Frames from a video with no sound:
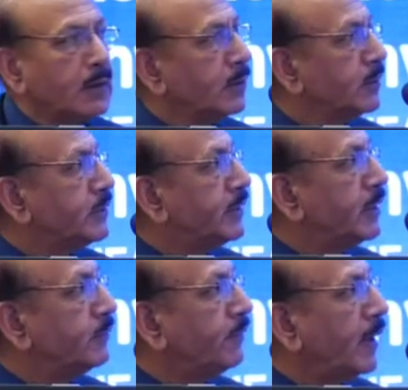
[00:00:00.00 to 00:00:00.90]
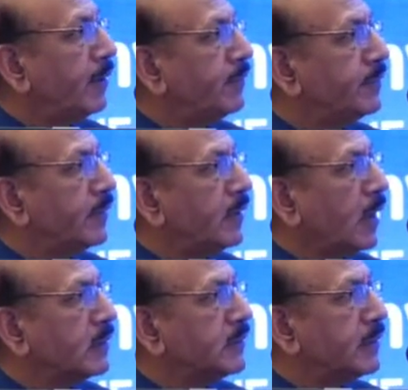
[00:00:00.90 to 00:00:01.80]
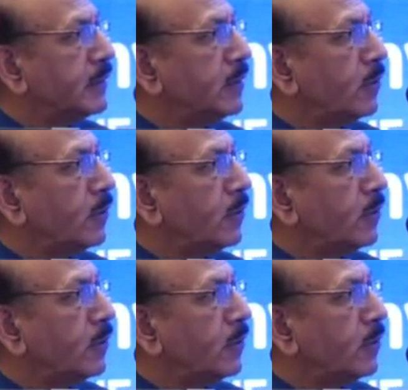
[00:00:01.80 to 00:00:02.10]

The stage 5 is the last stage.